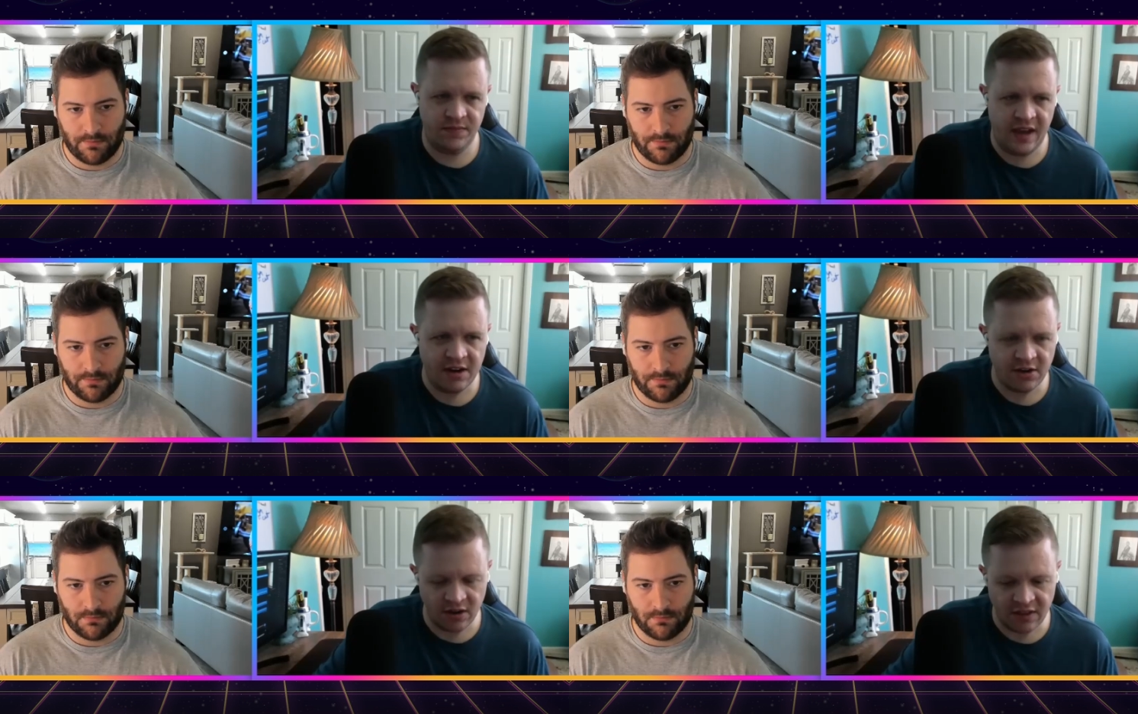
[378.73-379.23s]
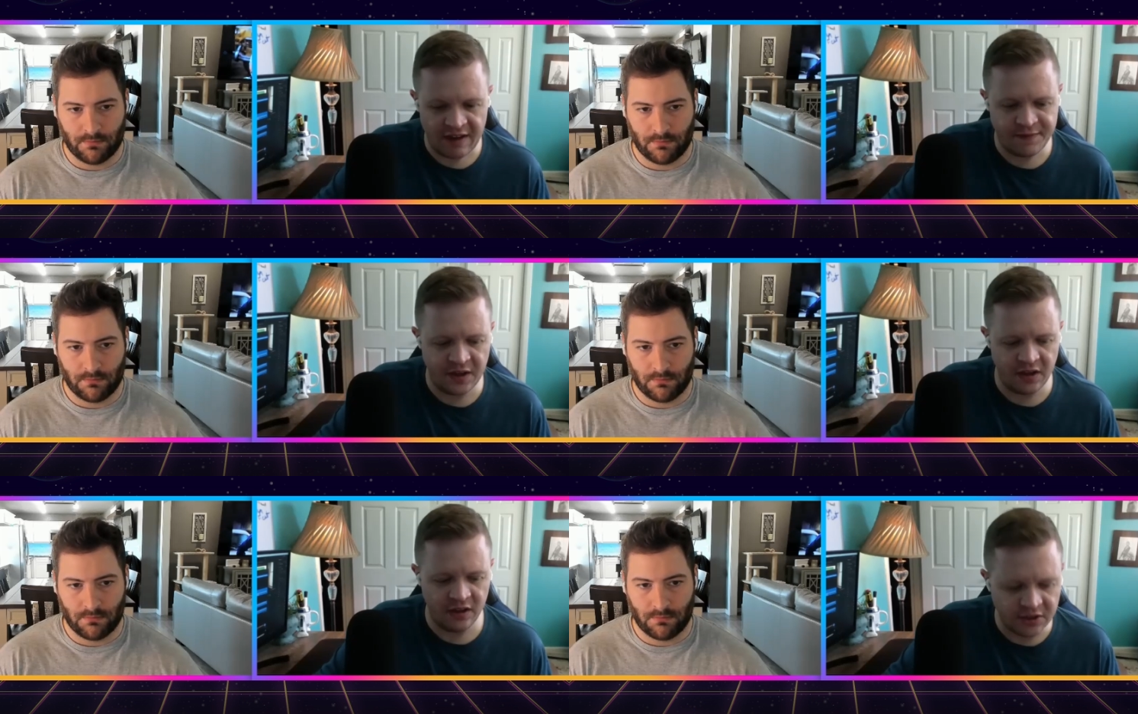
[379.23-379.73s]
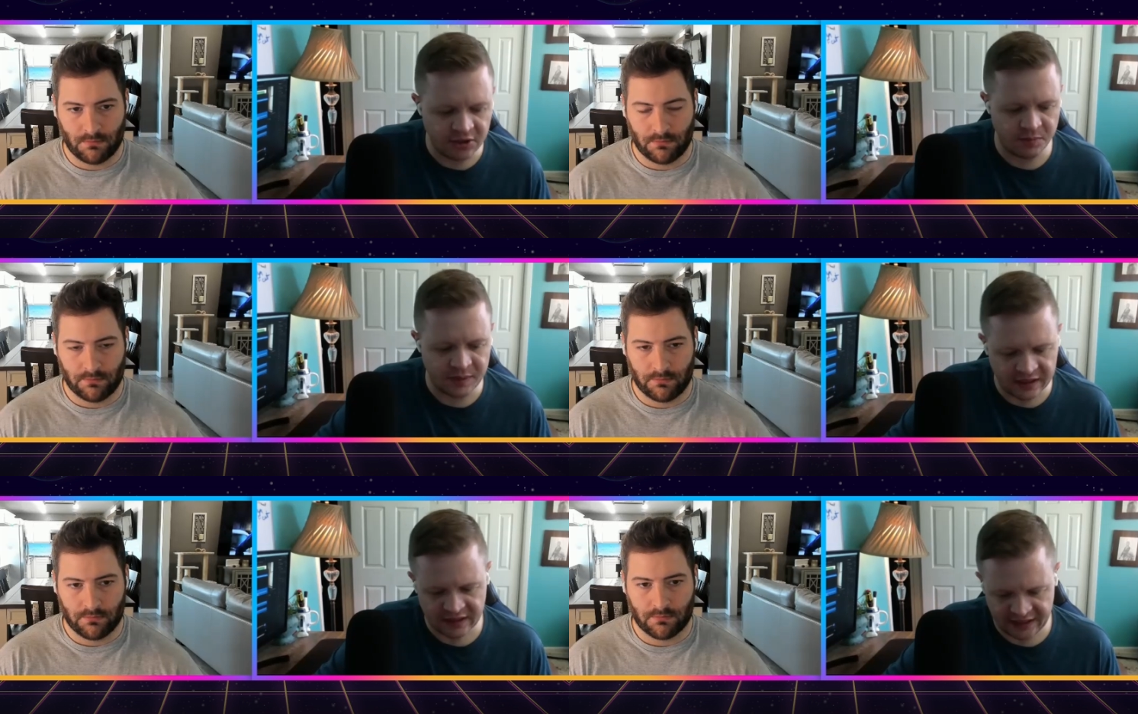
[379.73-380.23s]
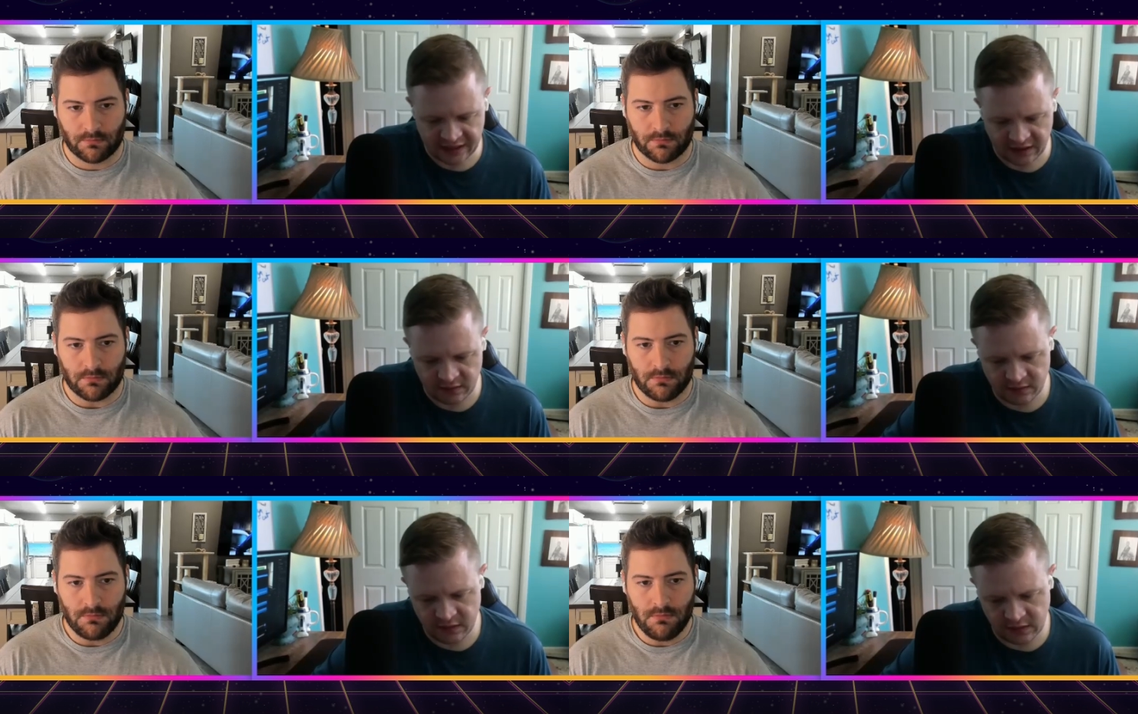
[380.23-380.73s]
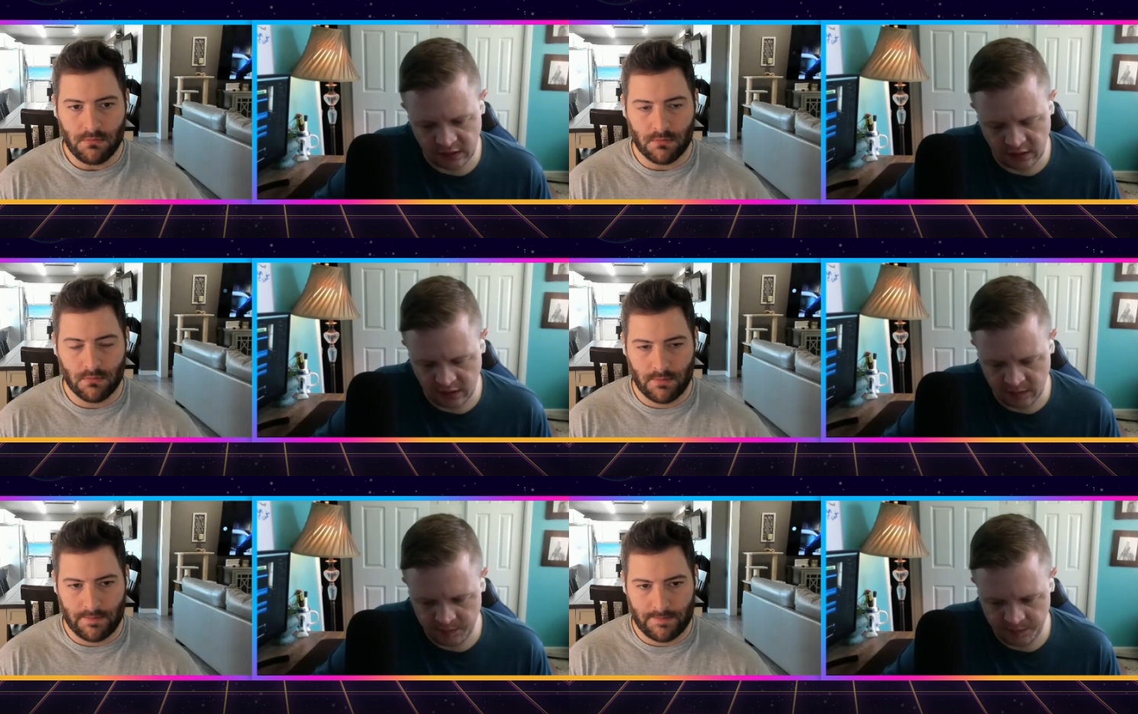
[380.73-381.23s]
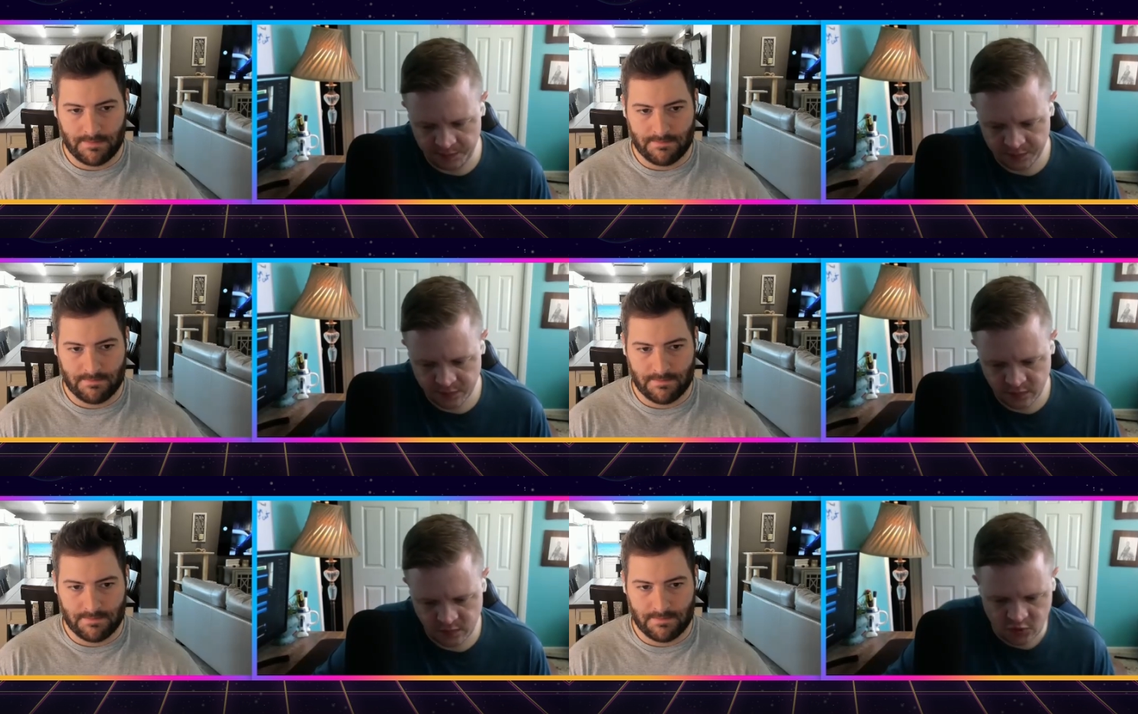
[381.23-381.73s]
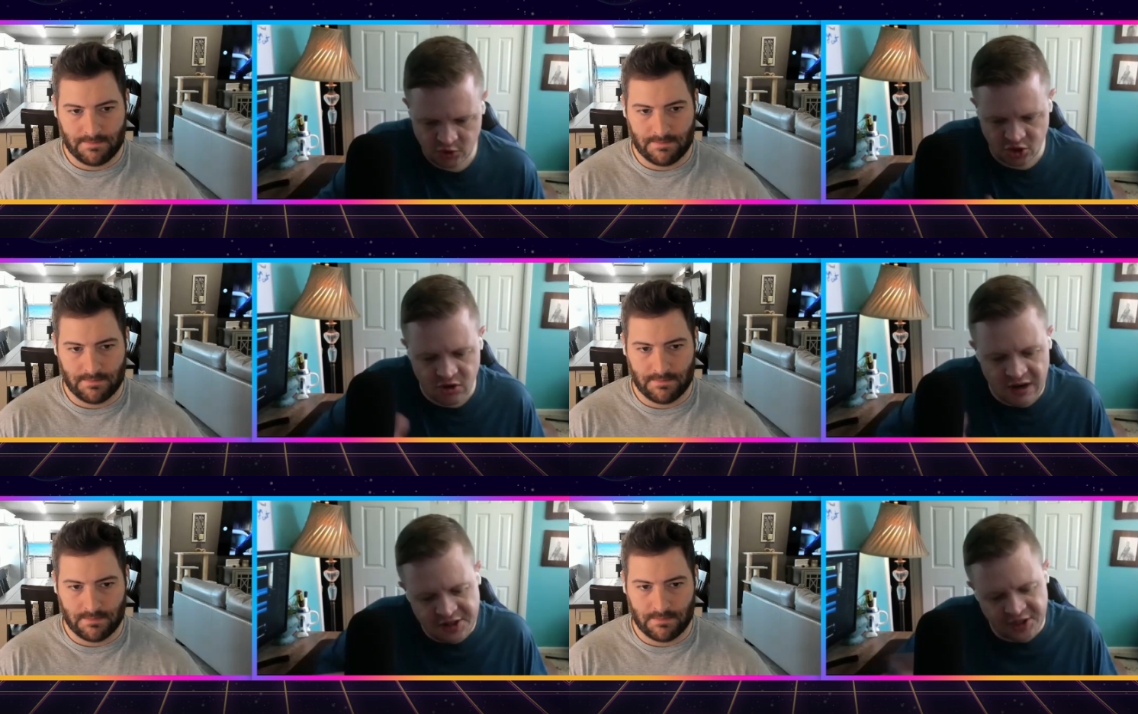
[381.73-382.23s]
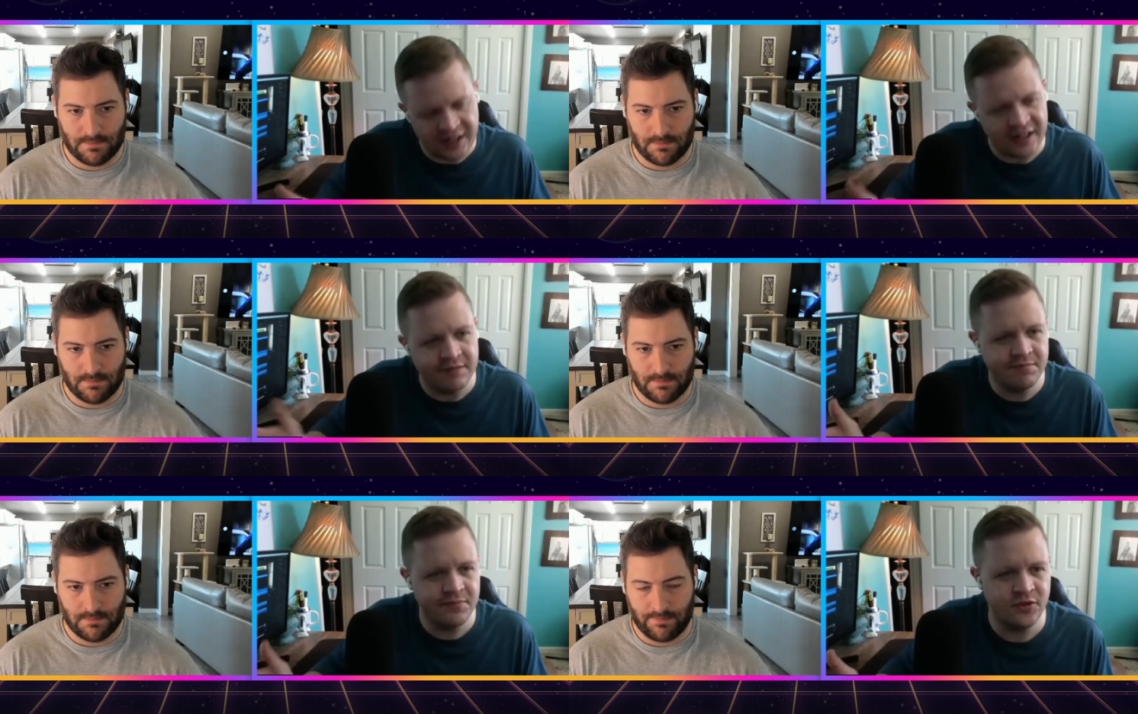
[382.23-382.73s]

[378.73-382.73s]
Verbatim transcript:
Speaker 1: I don't know, that felt a little bit like um, stretching